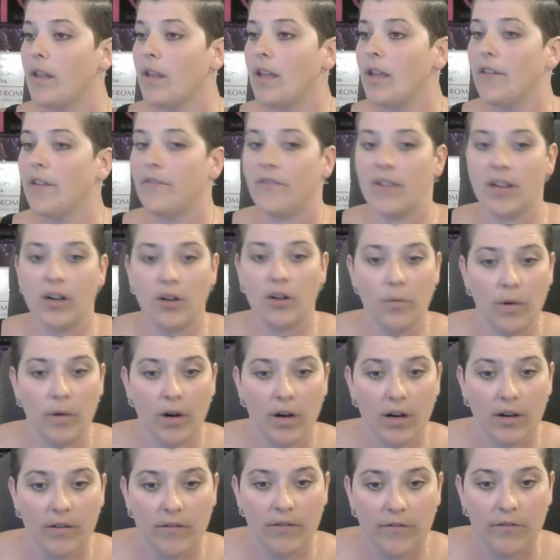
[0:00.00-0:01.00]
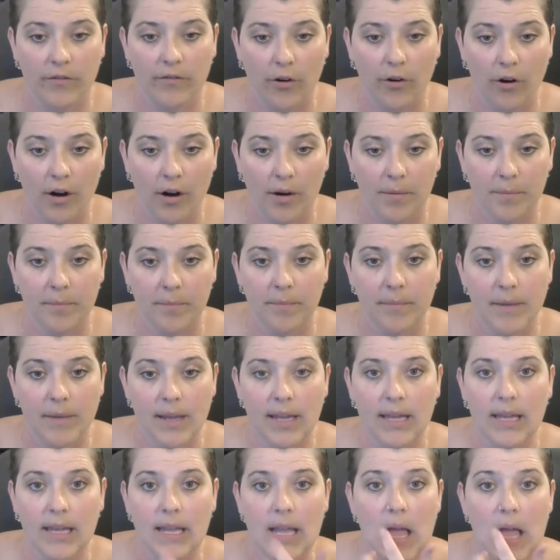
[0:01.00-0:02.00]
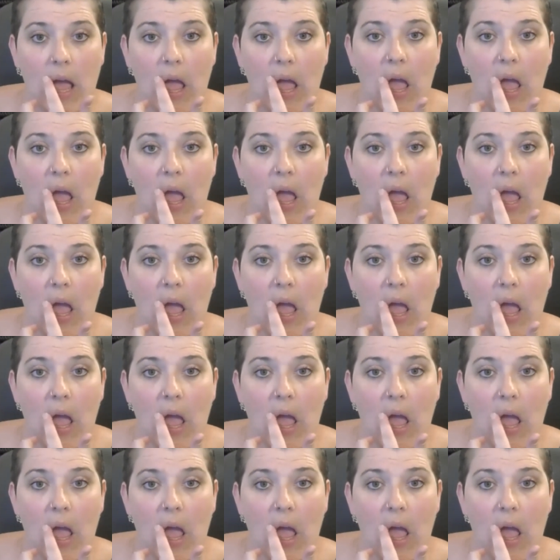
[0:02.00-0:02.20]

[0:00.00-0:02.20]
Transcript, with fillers: if it'll work for me.